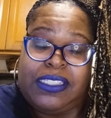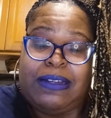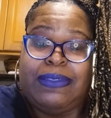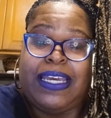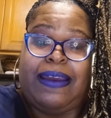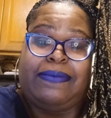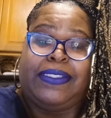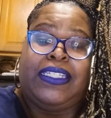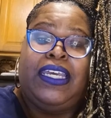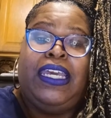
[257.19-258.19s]

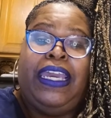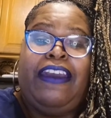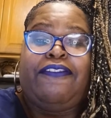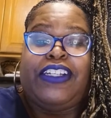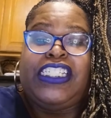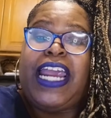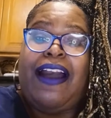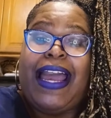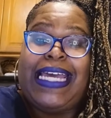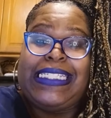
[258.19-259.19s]
Sometimes, if a
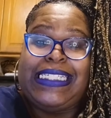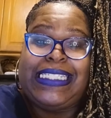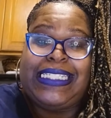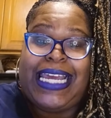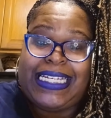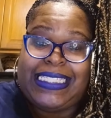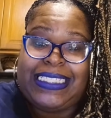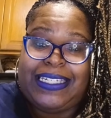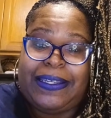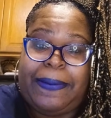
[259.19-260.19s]
child has
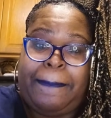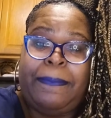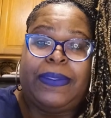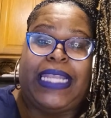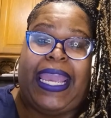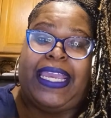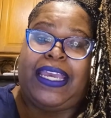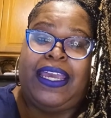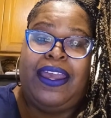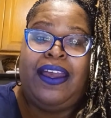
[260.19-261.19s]
dyslexia,
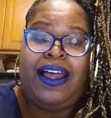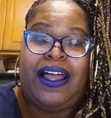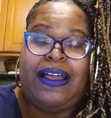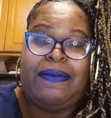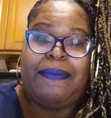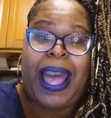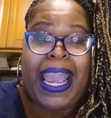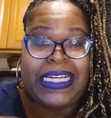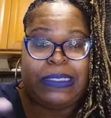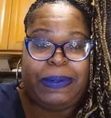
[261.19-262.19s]
like
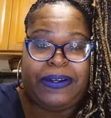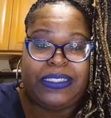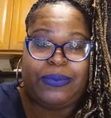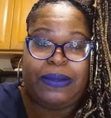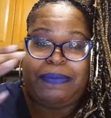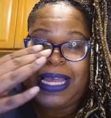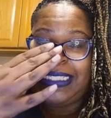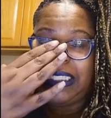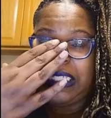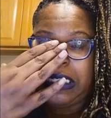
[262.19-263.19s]
I experienced with my
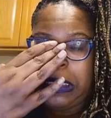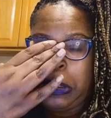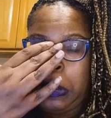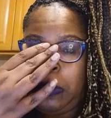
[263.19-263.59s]
son,